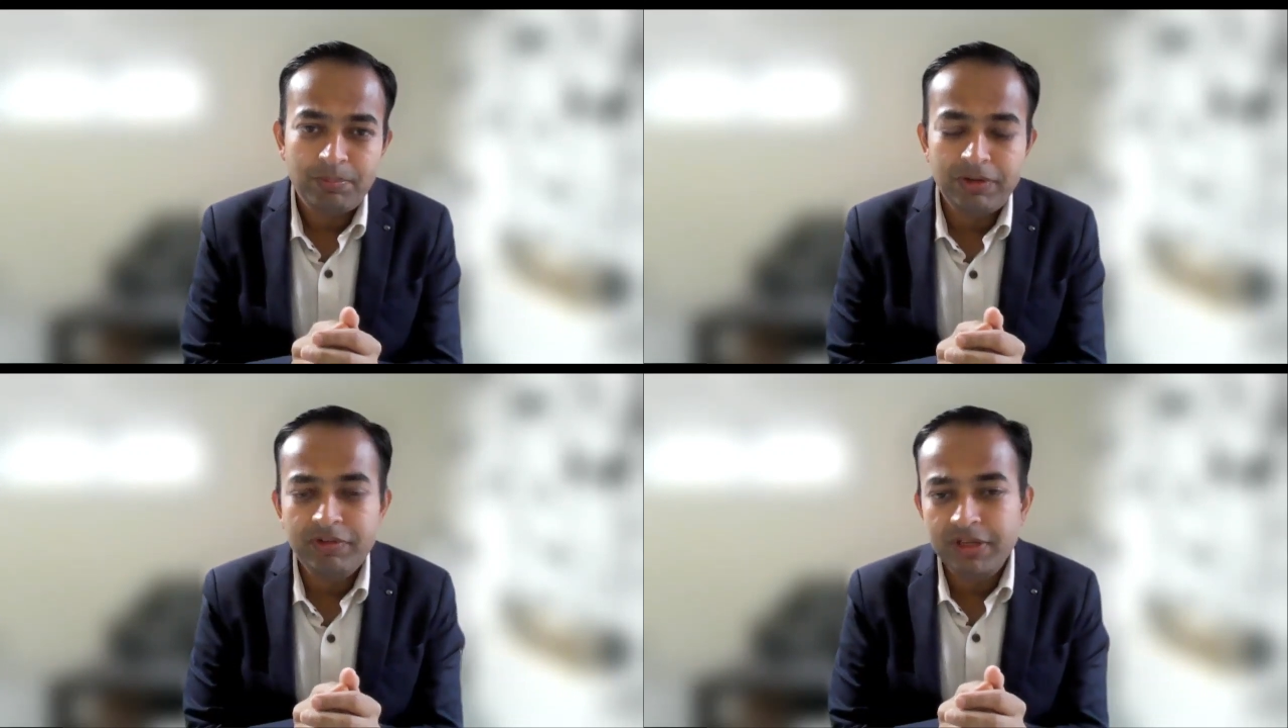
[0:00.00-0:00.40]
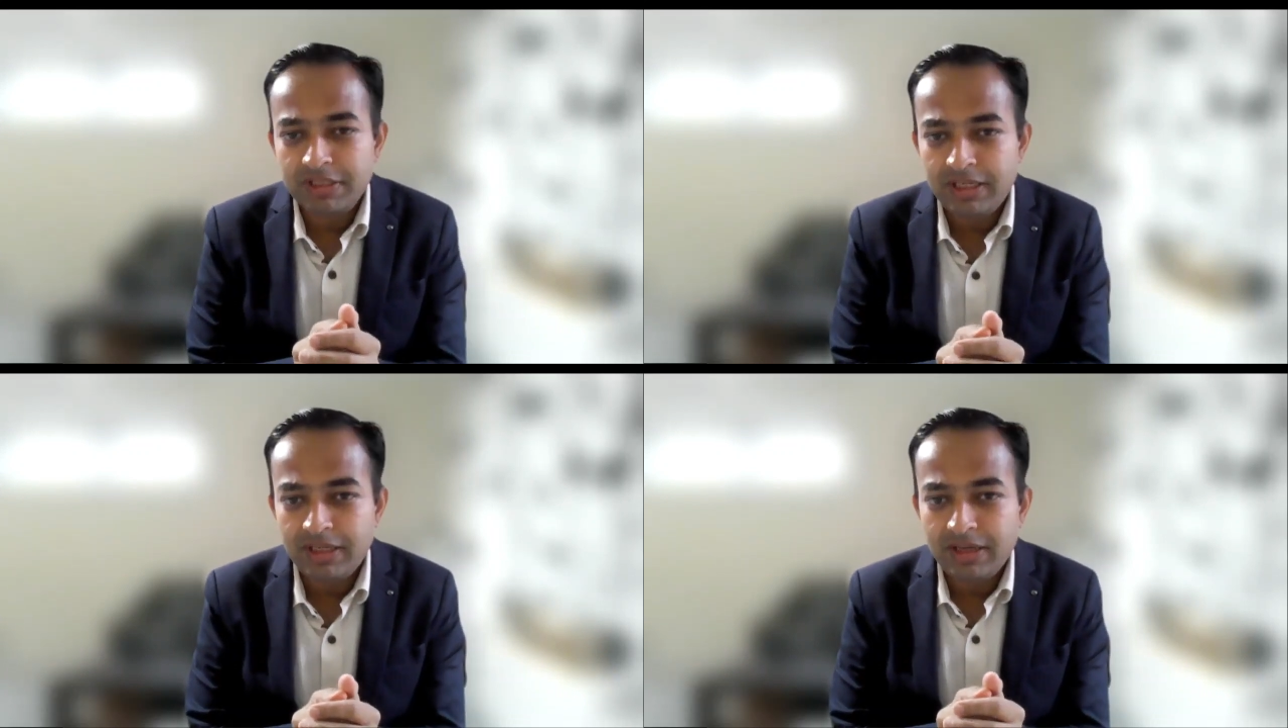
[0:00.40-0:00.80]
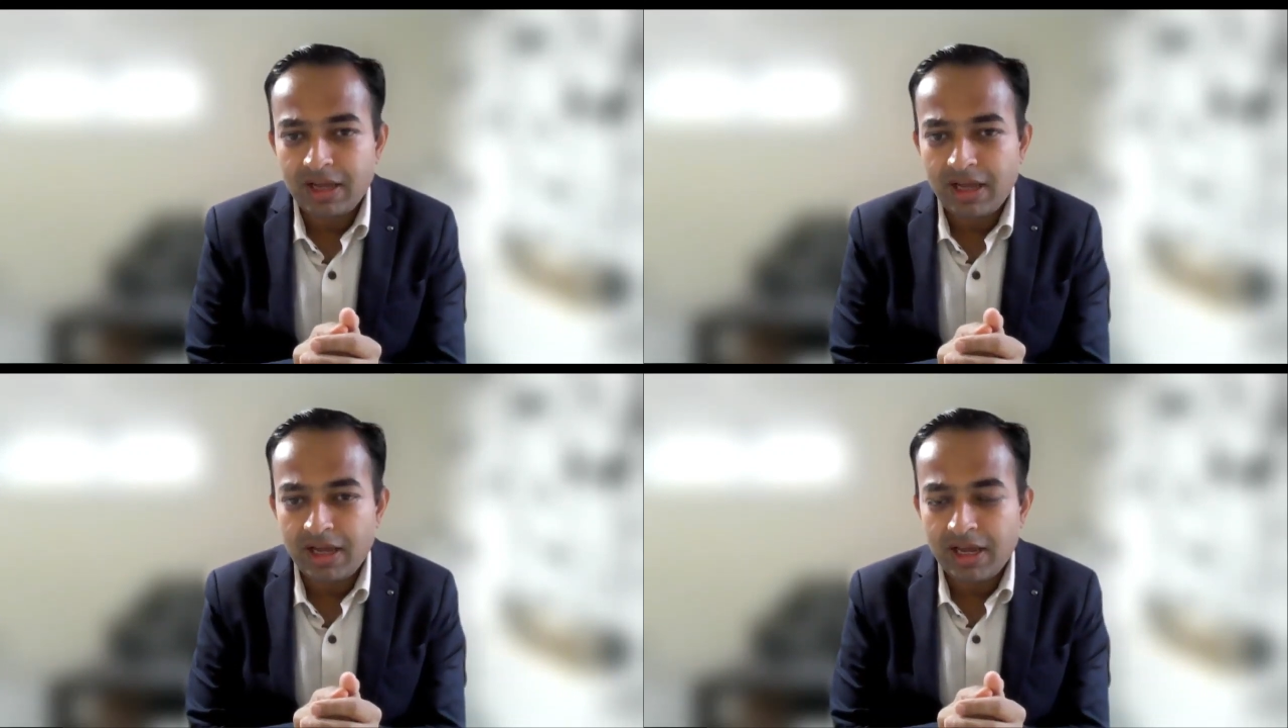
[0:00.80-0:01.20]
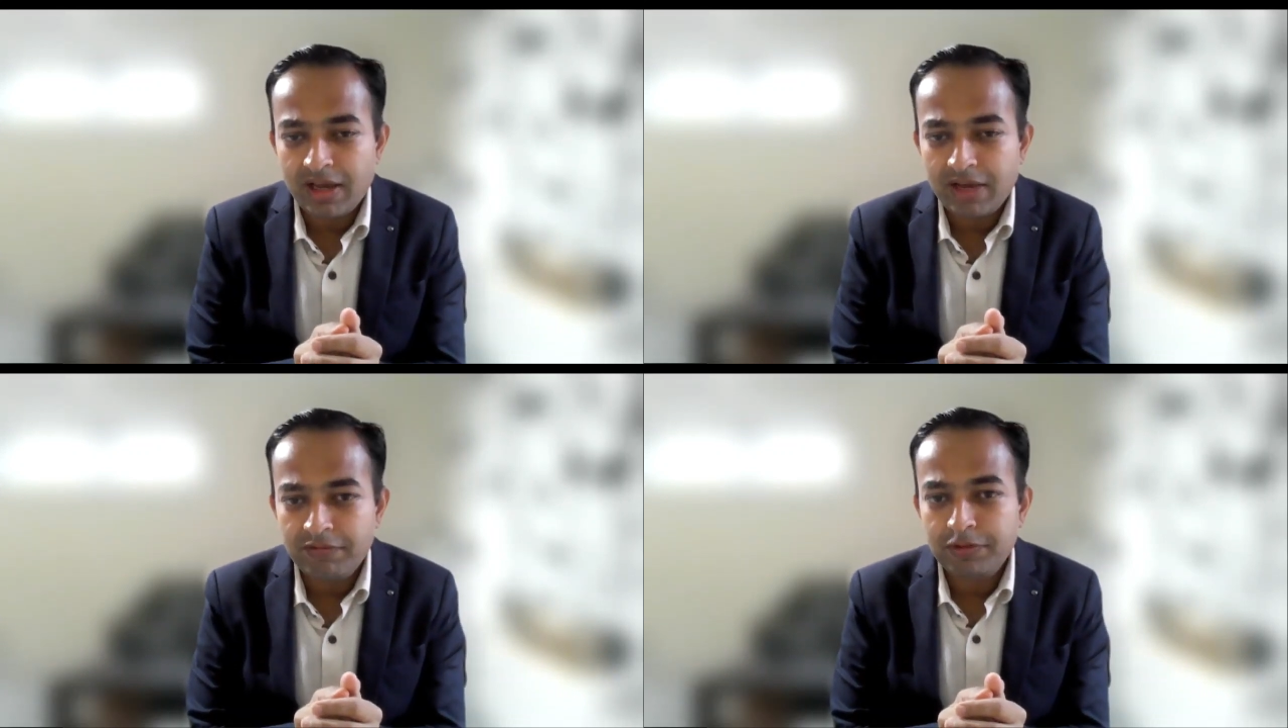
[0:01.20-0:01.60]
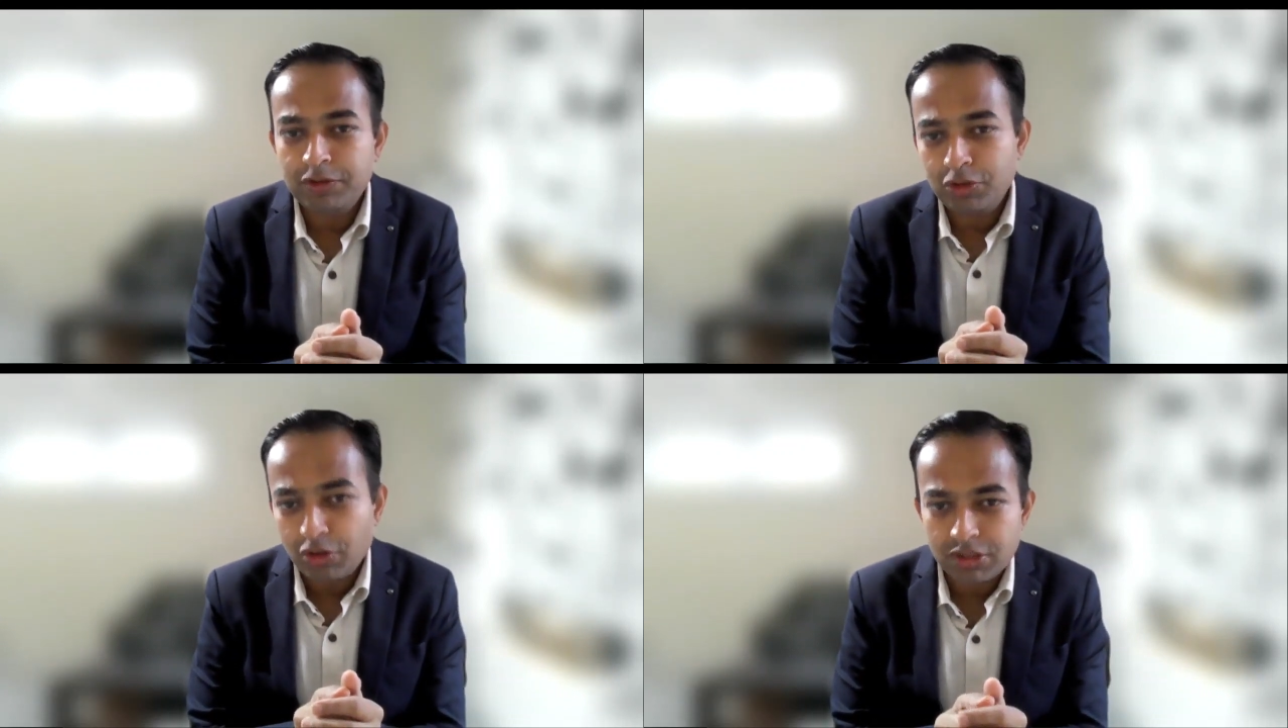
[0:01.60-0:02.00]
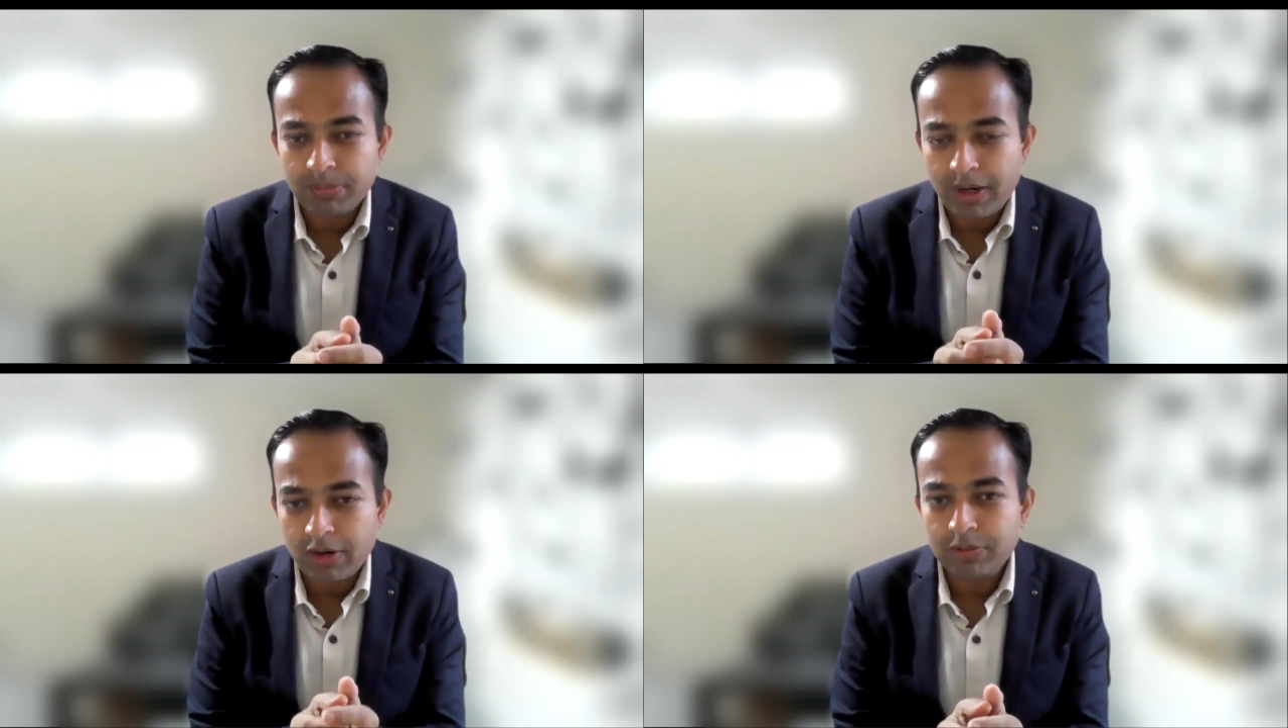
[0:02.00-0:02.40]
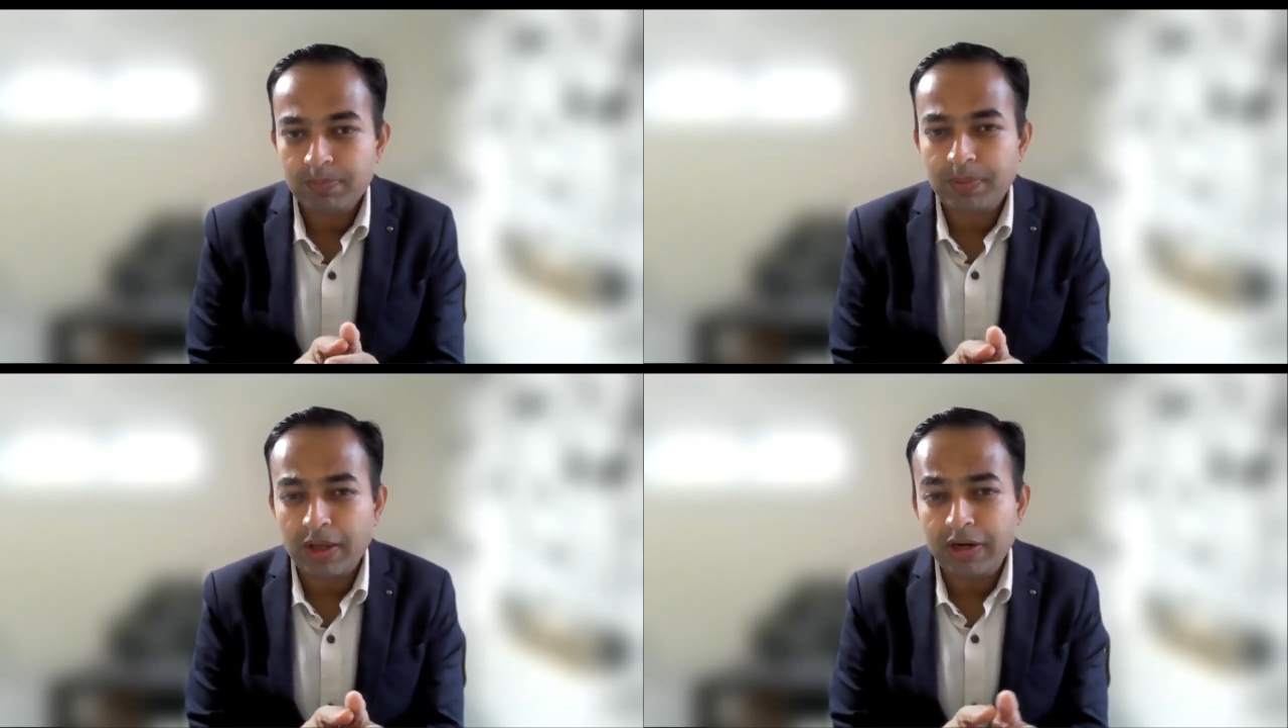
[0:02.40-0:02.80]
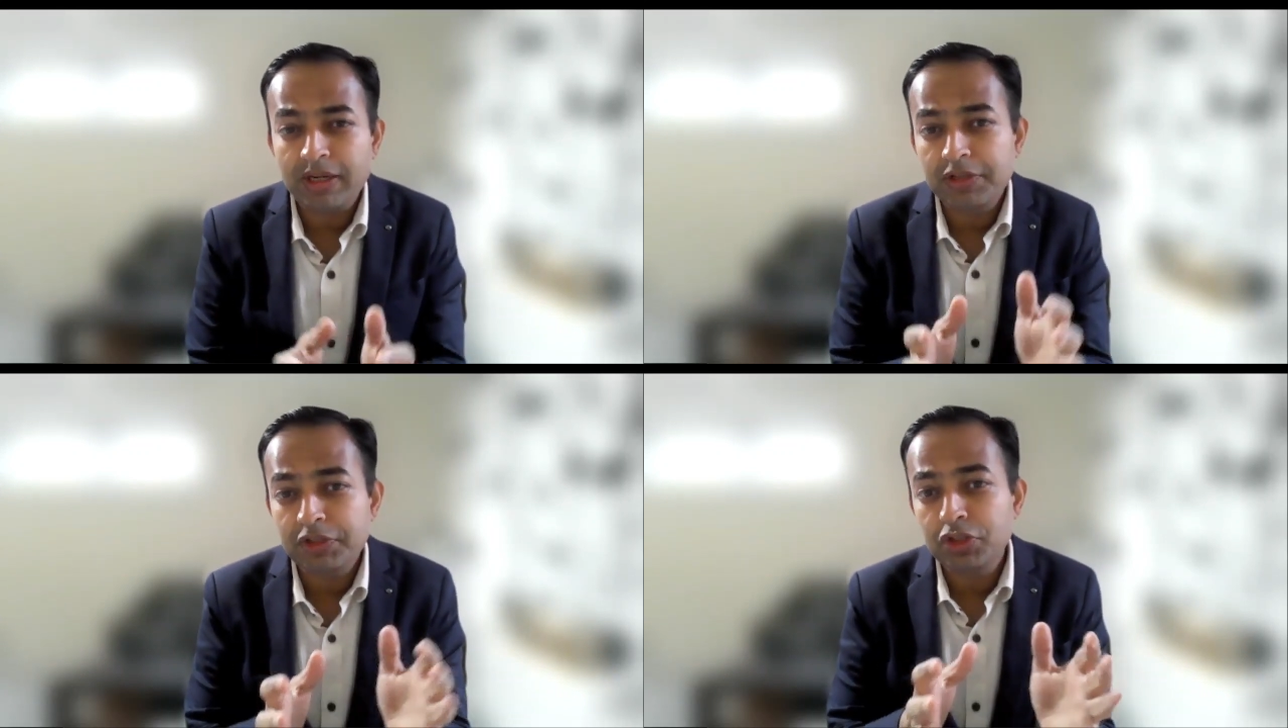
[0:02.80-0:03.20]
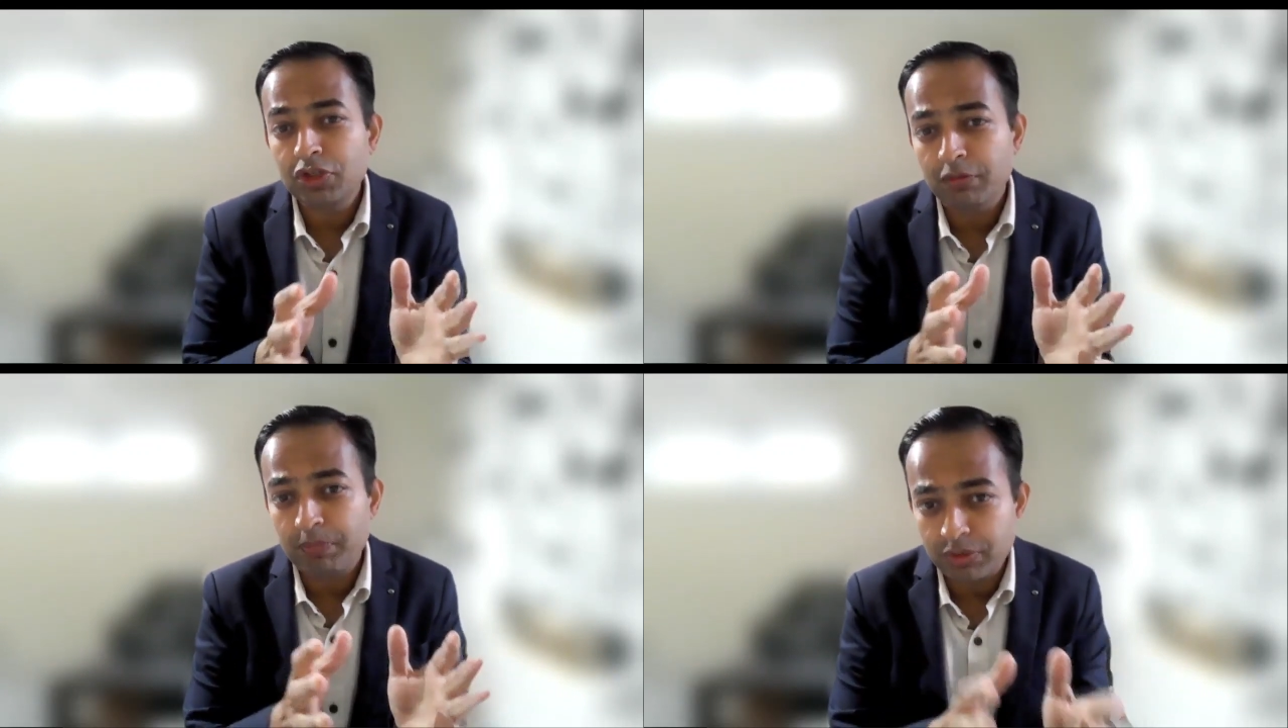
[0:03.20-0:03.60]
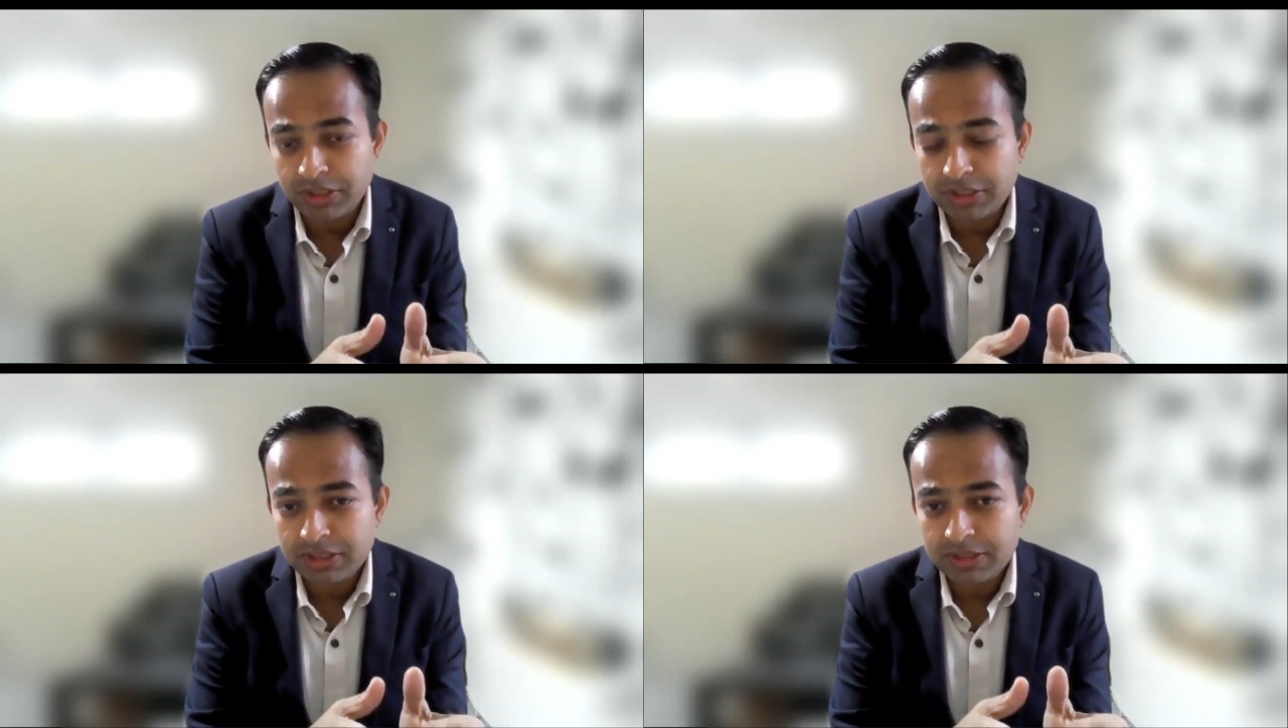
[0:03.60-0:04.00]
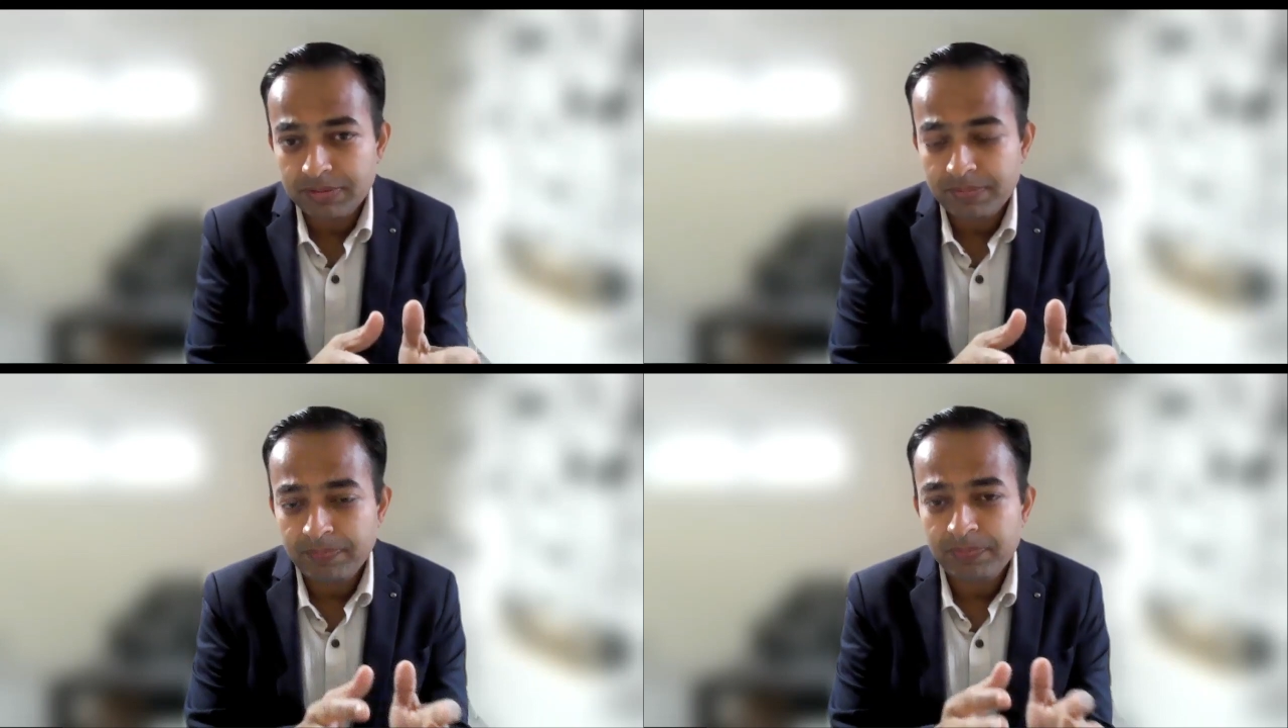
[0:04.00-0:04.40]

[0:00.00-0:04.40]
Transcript: Previously, I have talked about prioritization of projects.